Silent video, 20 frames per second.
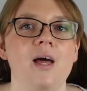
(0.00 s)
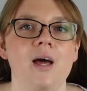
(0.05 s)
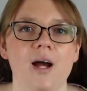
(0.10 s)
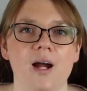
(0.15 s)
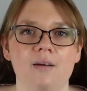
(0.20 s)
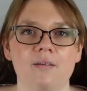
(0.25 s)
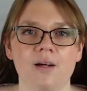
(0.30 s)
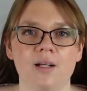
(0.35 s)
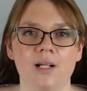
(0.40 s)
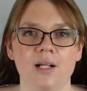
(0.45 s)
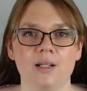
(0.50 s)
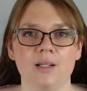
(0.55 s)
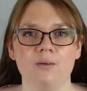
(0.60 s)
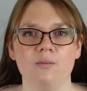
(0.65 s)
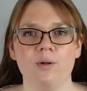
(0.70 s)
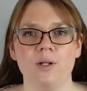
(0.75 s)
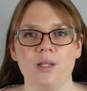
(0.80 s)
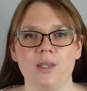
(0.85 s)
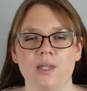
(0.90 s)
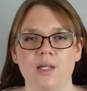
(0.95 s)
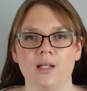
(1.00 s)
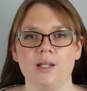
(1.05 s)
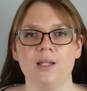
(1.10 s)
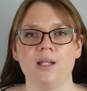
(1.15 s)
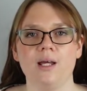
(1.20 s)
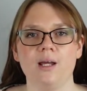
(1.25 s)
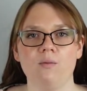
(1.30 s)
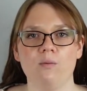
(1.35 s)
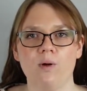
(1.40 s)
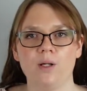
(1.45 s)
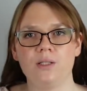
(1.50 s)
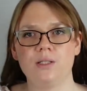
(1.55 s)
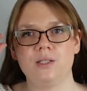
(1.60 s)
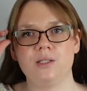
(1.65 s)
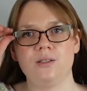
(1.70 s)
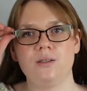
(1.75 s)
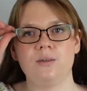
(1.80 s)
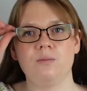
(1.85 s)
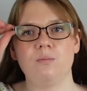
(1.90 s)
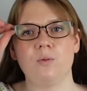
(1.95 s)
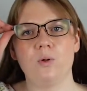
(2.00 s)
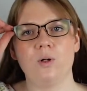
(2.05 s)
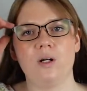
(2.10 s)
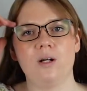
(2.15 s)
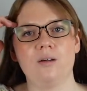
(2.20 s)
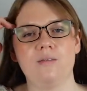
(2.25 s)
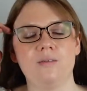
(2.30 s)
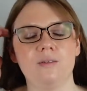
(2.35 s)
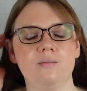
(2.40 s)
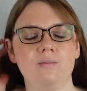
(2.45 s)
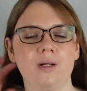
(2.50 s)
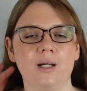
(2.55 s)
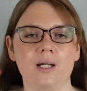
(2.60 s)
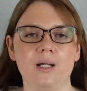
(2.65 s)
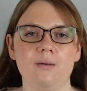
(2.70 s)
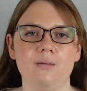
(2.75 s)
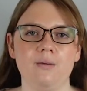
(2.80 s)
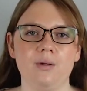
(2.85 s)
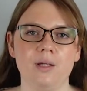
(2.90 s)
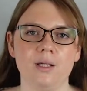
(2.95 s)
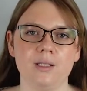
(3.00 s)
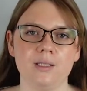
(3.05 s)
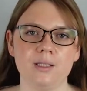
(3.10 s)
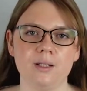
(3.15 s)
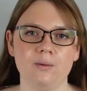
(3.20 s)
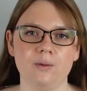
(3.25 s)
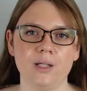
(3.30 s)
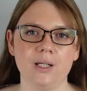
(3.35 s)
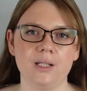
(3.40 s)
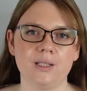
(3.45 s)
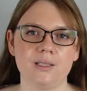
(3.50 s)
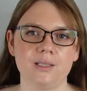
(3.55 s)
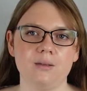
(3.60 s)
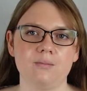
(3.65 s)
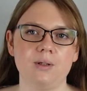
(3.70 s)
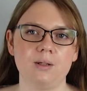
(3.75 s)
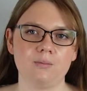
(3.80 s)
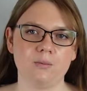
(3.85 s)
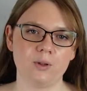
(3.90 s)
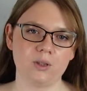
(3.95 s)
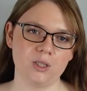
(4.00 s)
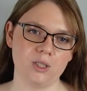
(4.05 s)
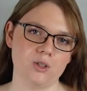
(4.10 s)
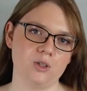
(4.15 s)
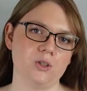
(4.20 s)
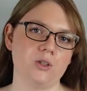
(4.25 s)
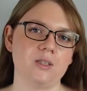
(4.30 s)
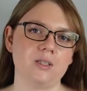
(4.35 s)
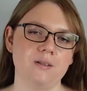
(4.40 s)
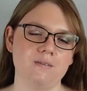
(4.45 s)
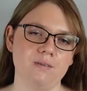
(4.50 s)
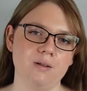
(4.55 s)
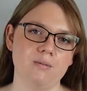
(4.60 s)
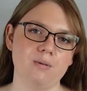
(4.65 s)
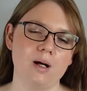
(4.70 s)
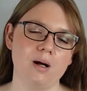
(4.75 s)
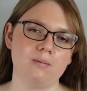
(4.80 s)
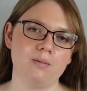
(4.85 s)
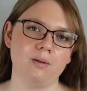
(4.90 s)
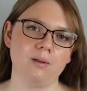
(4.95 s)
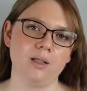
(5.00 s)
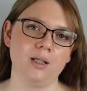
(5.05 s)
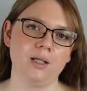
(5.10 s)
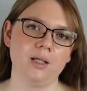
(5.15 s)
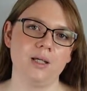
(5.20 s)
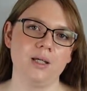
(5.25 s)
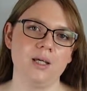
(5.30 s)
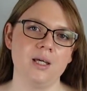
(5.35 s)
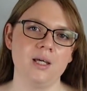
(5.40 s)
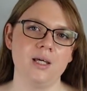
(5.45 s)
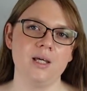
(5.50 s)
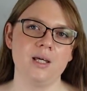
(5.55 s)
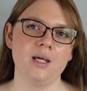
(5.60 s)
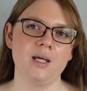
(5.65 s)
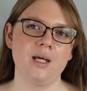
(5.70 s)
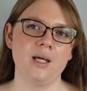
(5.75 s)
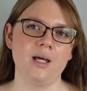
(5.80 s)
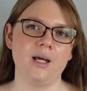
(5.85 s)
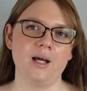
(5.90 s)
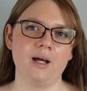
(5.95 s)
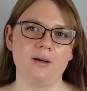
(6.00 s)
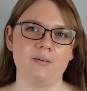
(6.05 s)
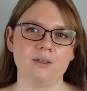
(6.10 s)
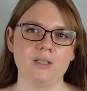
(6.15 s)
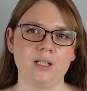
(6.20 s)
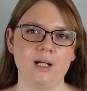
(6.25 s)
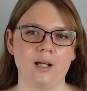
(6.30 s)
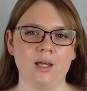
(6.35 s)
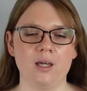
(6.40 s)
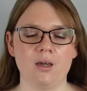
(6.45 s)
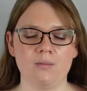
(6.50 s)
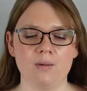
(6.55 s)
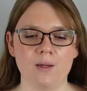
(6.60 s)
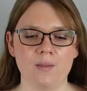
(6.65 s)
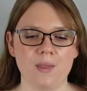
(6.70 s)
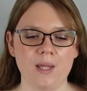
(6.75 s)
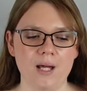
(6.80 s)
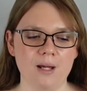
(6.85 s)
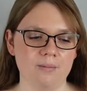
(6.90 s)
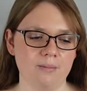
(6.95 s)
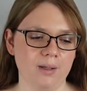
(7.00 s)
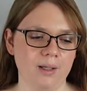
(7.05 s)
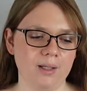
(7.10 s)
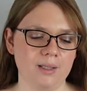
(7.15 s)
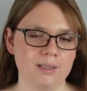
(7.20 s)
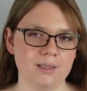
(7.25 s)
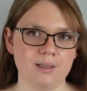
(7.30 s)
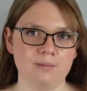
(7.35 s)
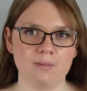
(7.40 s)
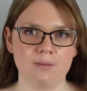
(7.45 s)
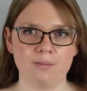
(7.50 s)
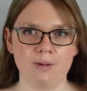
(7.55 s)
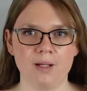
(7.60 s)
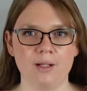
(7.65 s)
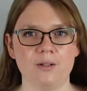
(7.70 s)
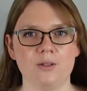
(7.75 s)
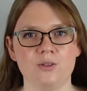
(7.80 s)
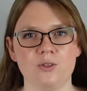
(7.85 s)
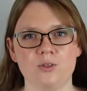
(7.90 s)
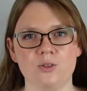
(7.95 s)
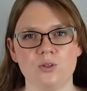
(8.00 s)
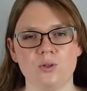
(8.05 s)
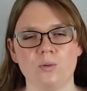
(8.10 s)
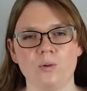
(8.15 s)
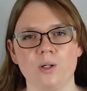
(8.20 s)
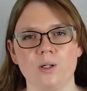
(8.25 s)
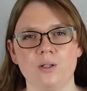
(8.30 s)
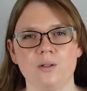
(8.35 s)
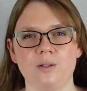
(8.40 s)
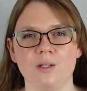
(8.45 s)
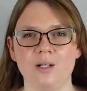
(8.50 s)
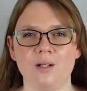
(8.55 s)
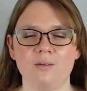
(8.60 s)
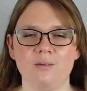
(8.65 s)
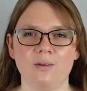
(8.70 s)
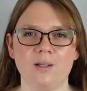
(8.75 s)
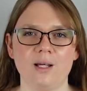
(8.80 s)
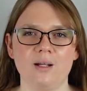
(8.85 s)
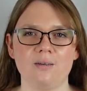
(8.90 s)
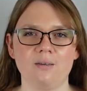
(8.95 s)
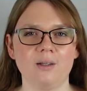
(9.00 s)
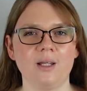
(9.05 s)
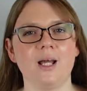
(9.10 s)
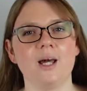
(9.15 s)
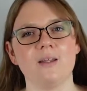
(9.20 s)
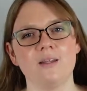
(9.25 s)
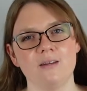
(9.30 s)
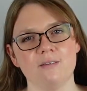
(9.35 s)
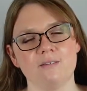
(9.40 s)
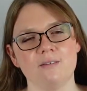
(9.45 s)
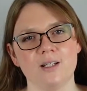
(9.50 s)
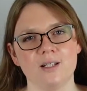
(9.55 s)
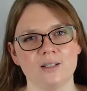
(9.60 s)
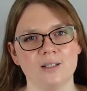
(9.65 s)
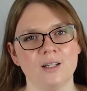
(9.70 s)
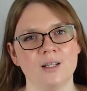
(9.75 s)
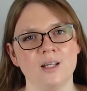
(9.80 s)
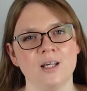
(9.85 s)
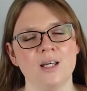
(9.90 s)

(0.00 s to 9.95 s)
ironically, one thing that I want to do more of in my sewing is to make more t-shirts that fit properly. I was talking about that because some of mine are too short, or I don't like how they fit.